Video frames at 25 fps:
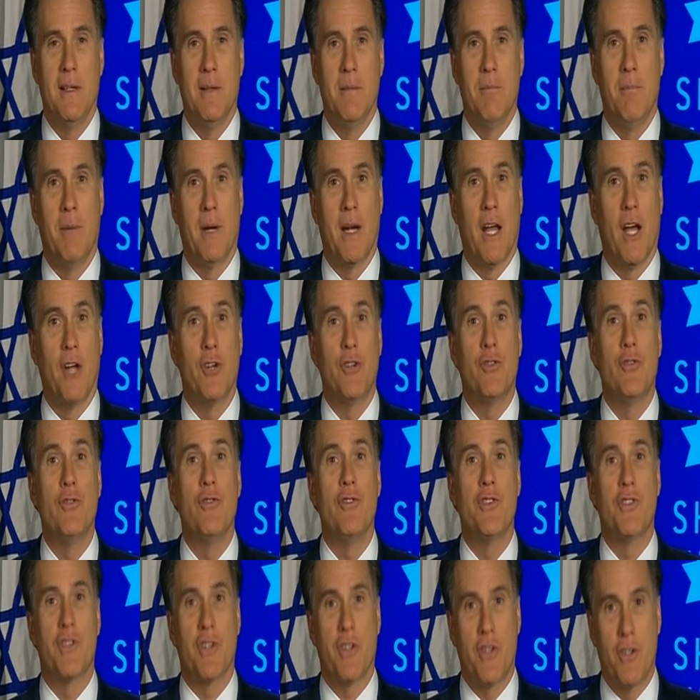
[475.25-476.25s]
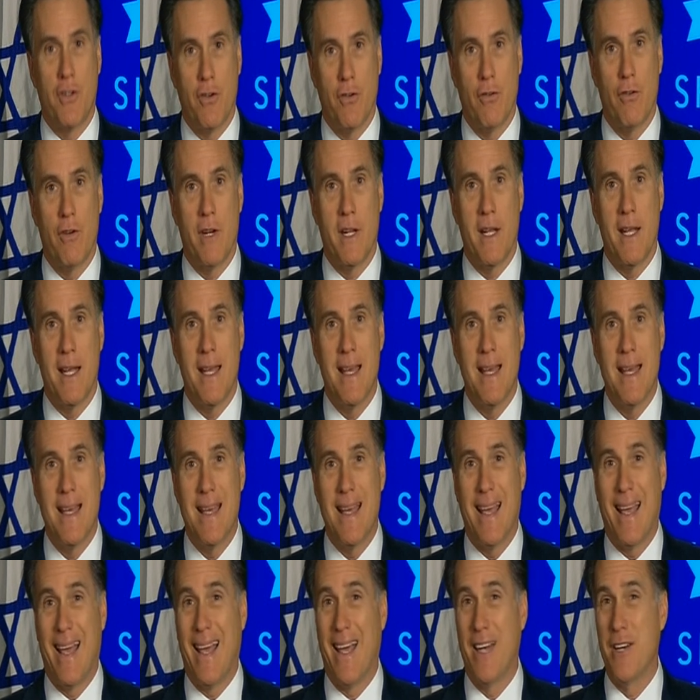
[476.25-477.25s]
but on true security
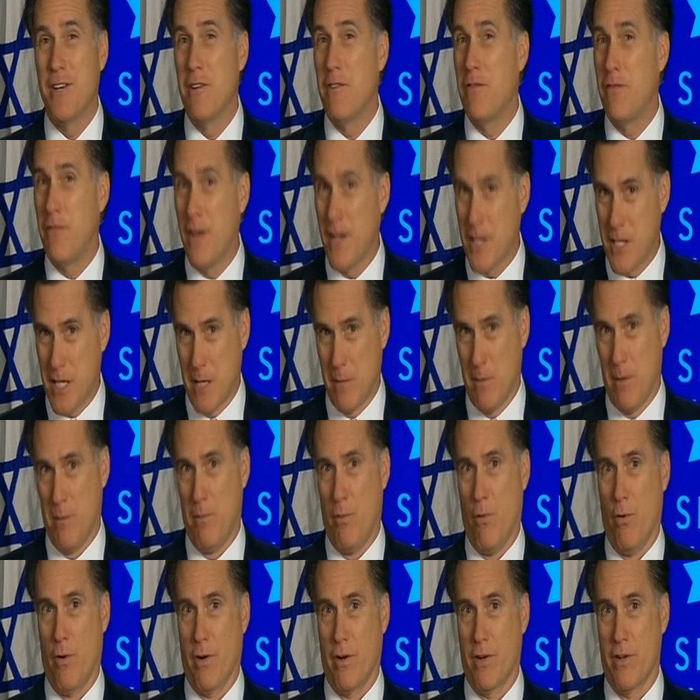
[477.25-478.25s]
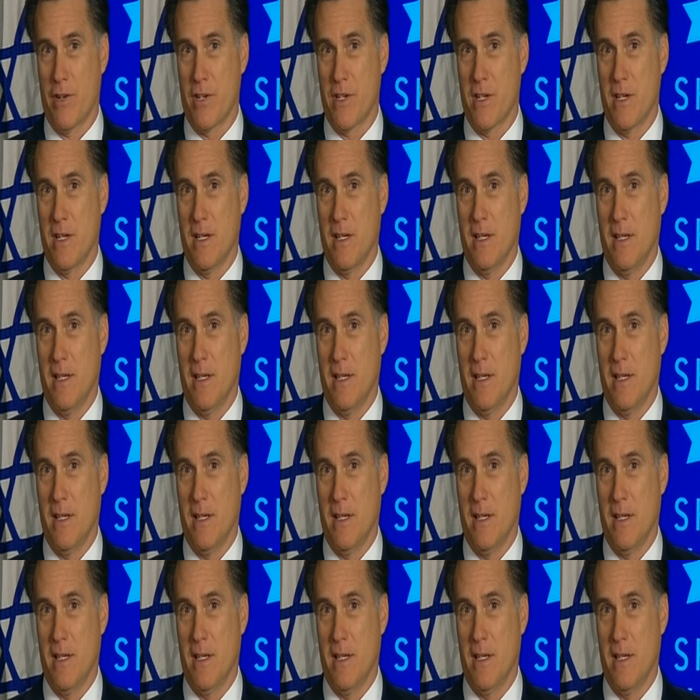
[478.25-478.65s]
and defensible borders.